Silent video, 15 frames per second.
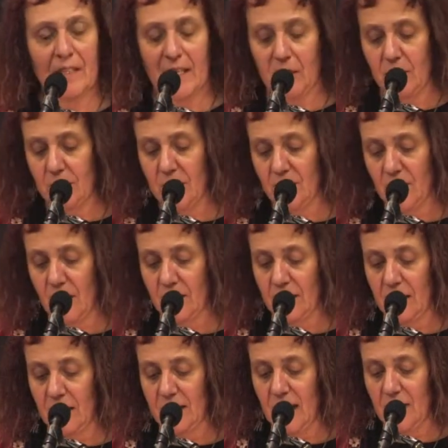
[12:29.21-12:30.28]
it could
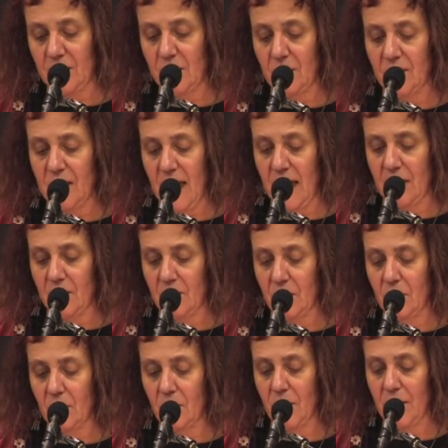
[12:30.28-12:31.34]
result in the deaths of
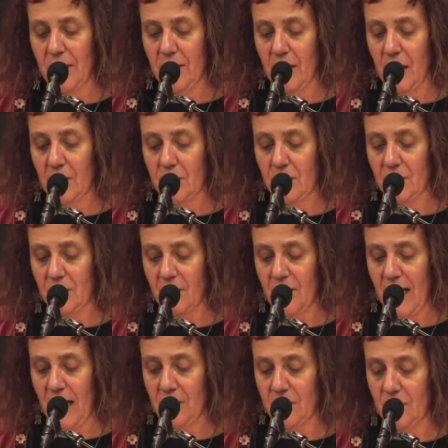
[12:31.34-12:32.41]
tens or hundreds of
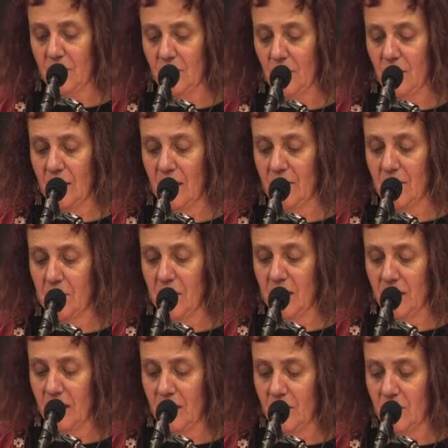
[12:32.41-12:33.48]
thousands or even
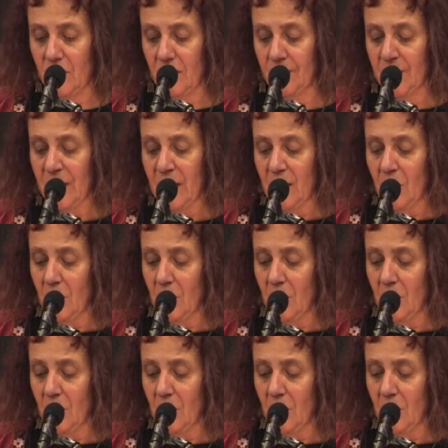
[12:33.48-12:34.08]
millions,